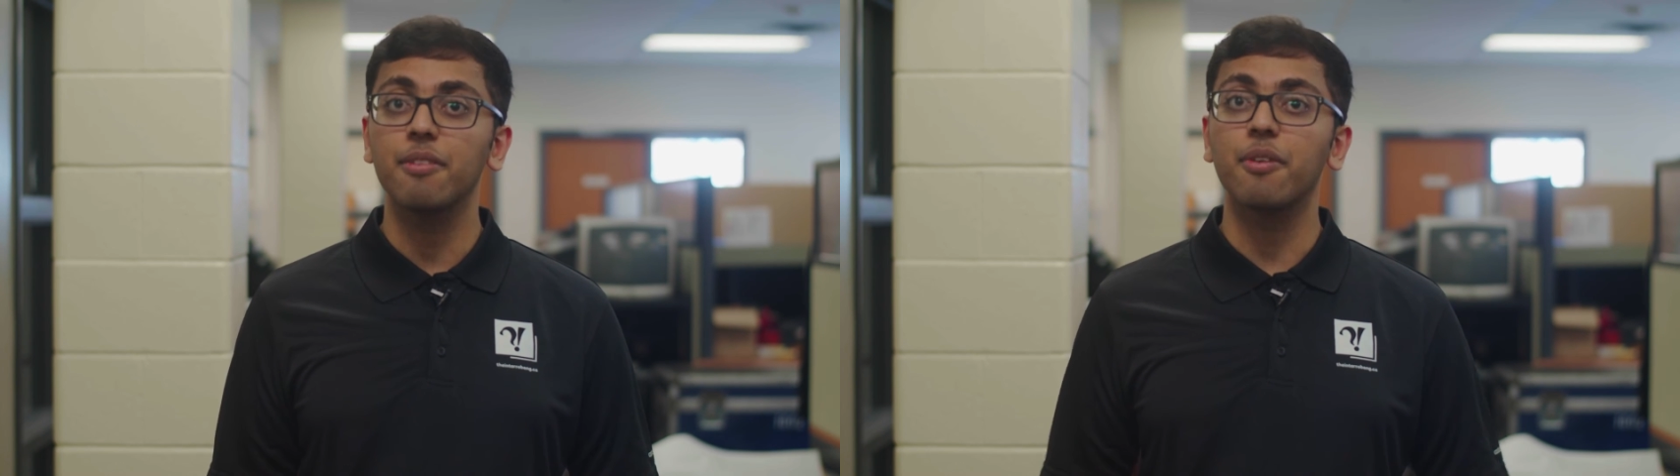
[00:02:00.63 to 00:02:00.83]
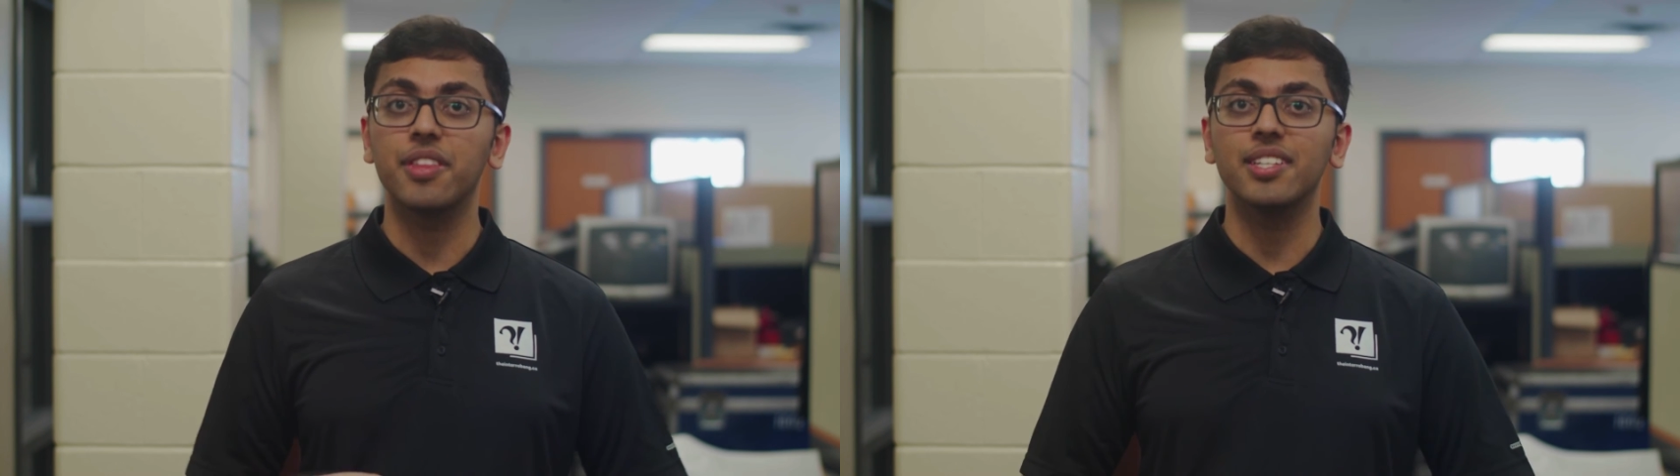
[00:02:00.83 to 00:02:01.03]

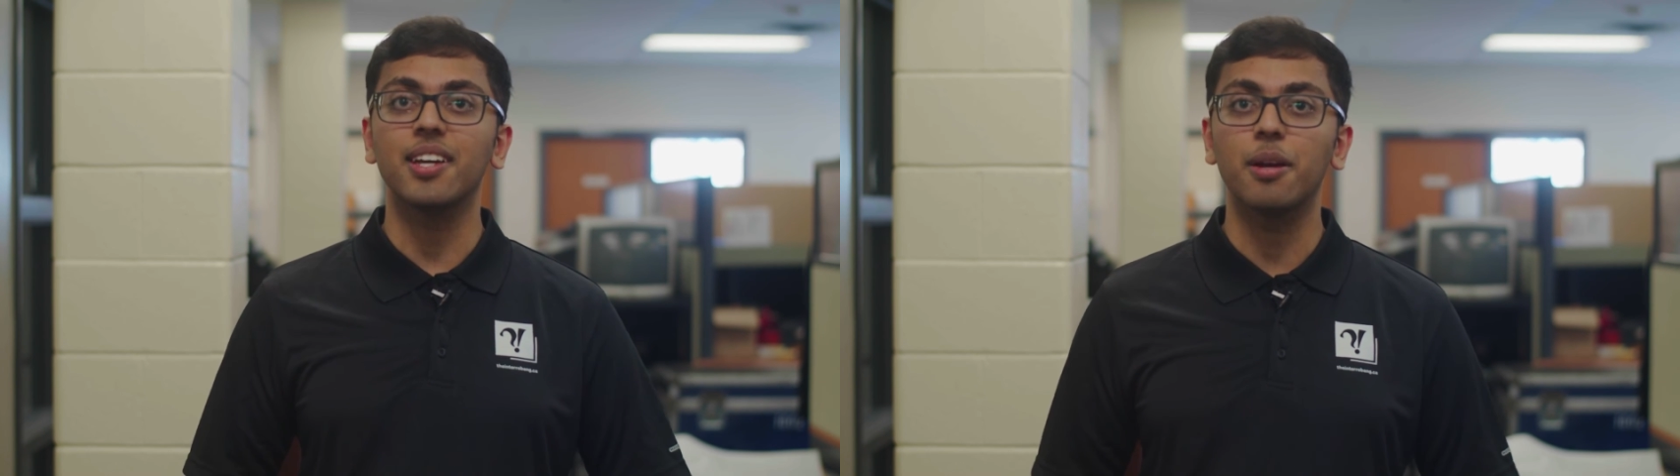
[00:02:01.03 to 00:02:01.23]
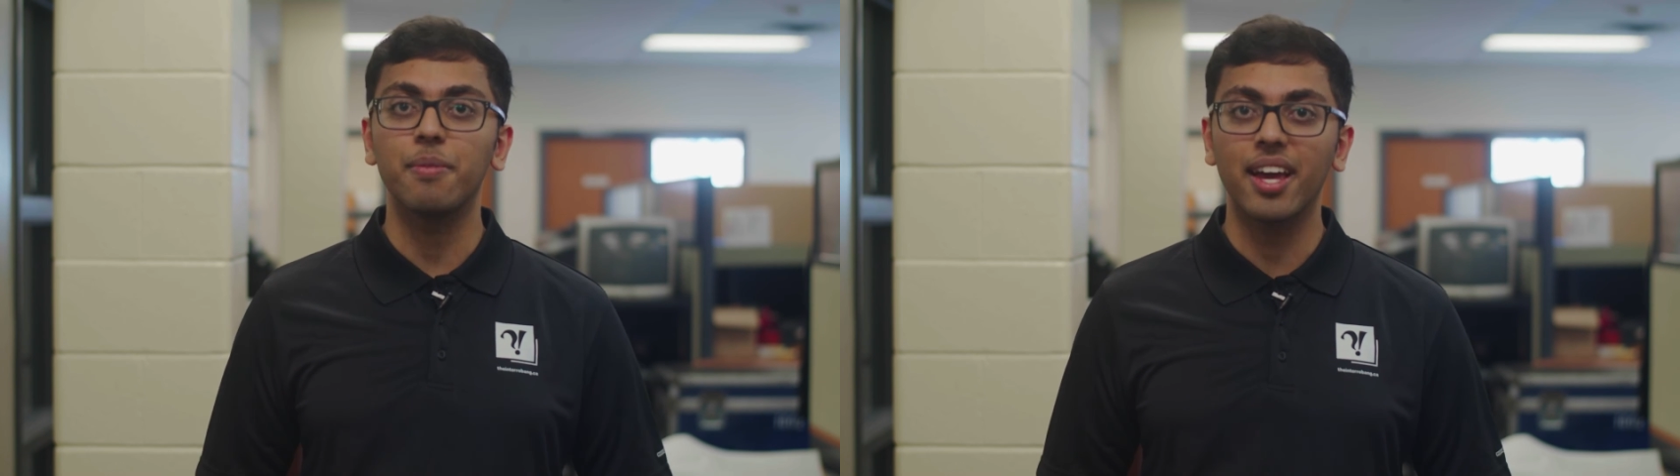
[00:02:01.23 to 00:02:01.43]
For the
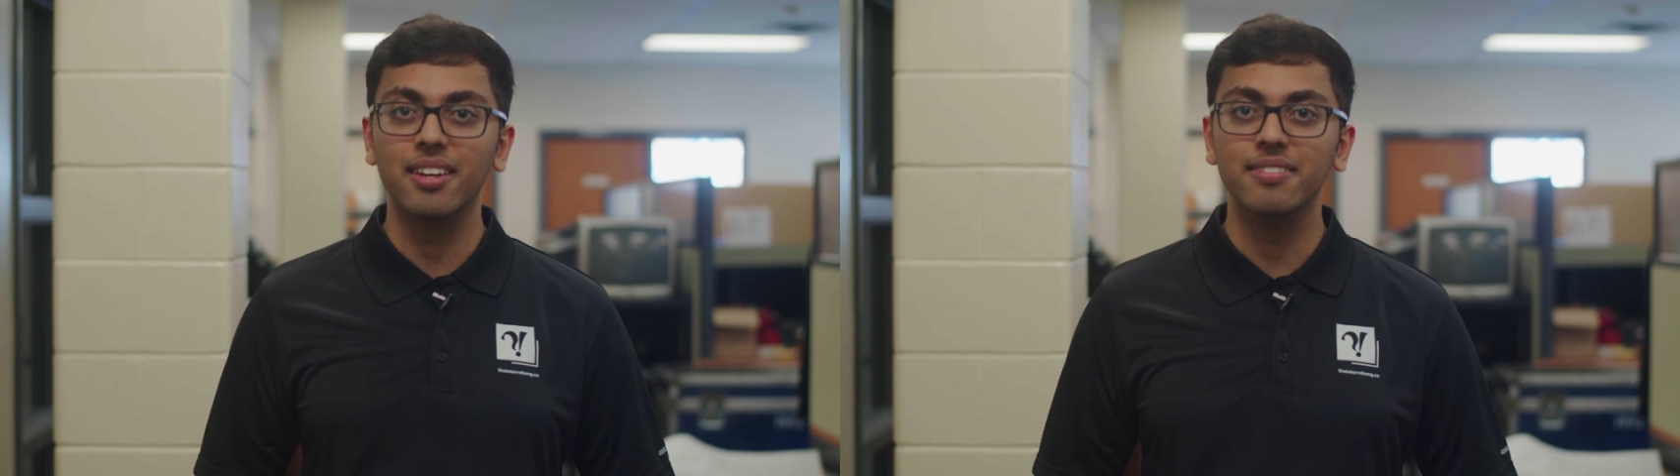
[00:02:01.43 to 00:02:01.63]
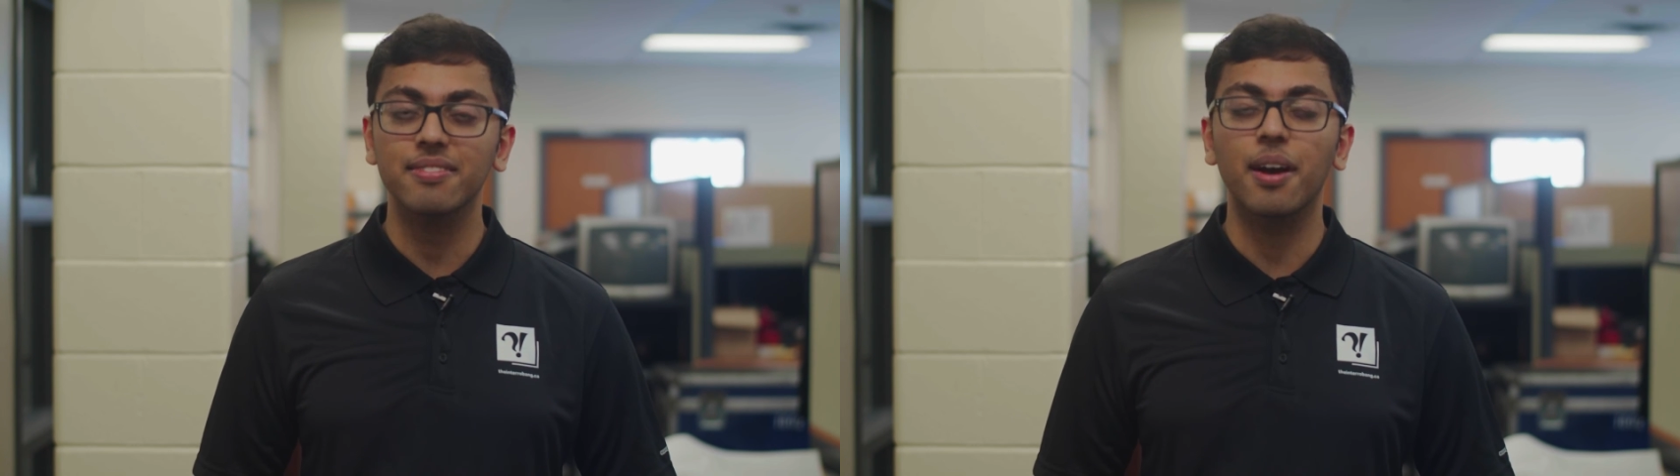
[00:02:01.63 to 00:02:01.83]
Interrobang,
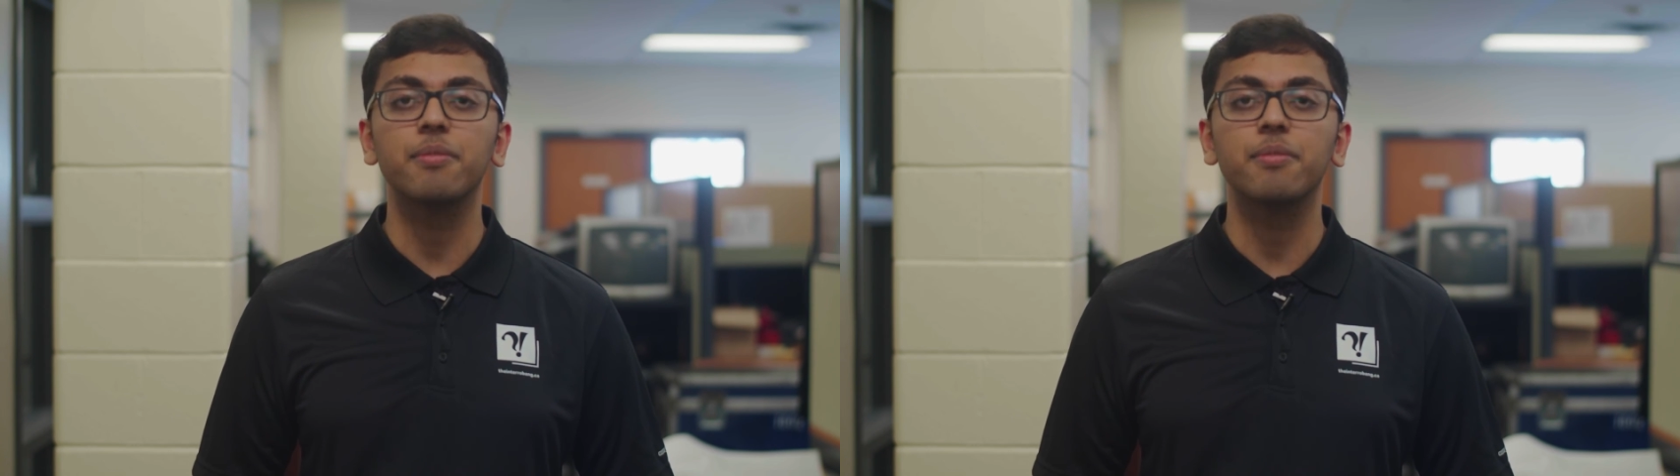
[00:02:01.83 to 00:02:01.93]
I'm